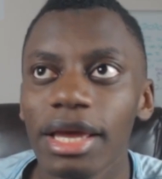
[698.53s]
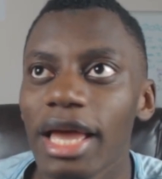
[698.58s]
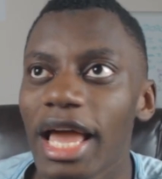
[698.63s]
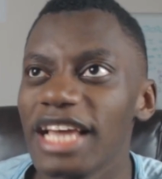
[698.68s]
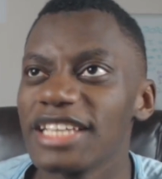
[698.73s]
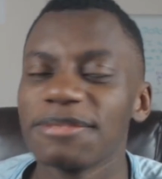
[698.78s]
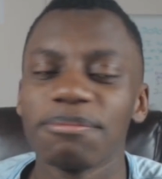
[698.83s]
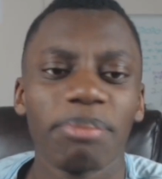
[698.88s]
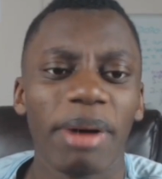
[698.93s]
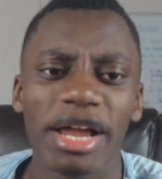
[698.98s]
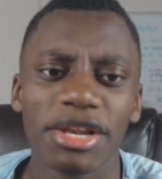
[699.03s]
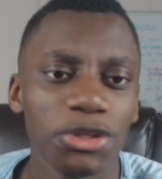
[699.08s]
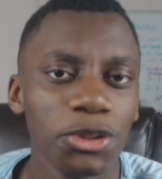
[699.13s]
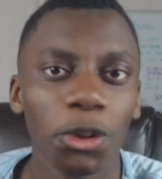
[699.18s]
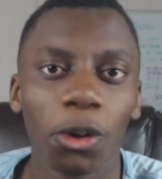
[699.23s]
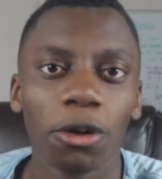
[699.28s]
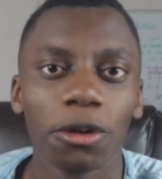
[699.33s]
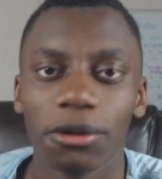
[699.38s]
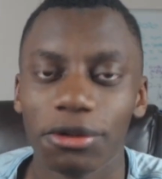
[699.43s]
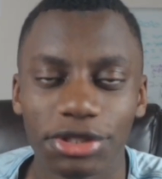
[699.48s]

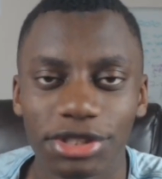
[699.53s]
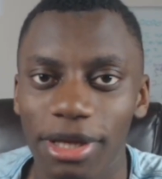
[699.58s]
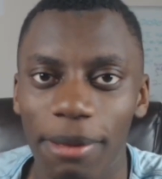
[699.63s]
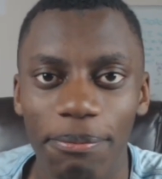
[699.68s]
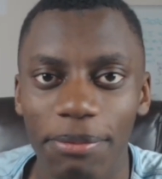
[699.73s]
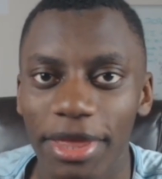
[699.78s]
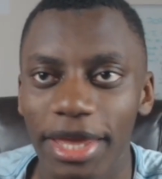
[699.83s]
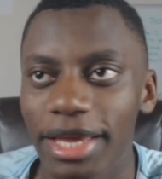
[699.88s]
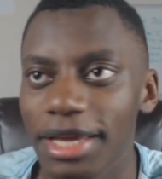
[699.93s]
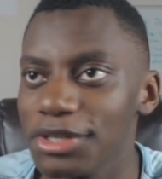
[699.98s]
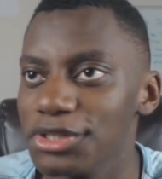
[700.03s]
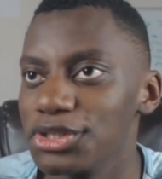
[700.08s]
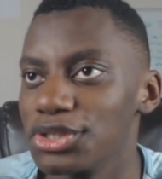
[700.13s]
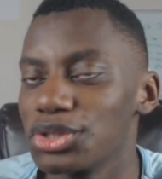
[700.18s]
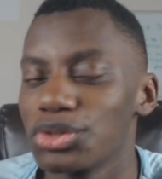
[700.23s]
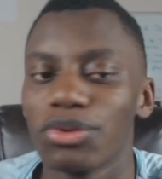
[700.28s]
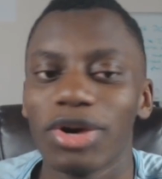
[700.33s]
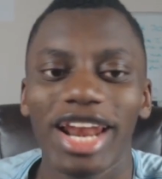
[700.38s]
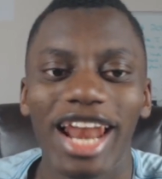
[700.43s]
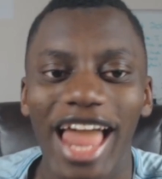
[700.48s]
Espanyol or something and
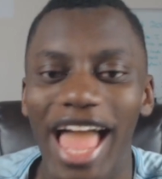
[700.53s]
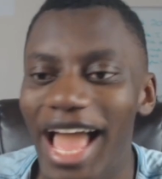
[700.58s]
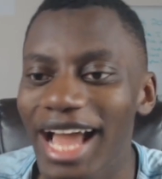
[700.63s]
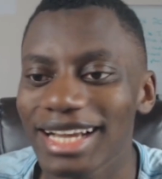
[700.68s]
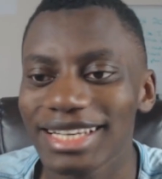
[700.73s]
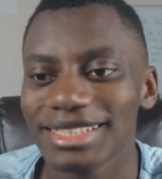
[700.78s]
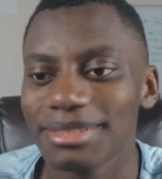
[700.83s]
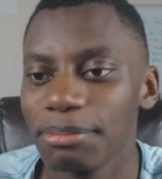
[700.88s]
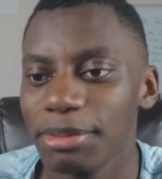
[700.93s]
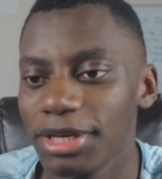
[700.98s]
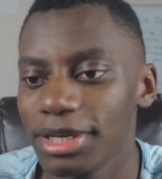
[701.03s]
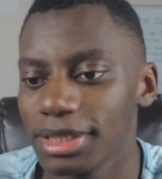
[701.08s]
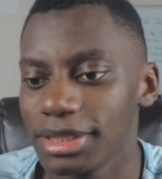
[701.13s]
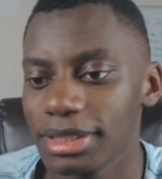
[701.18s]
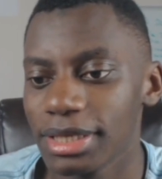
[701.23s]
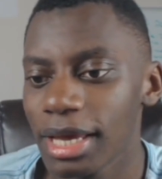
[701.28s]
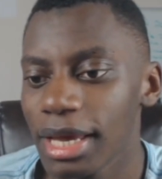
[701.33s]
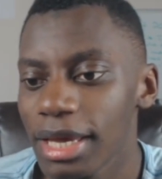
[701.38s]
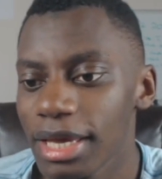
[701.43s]
just relax, because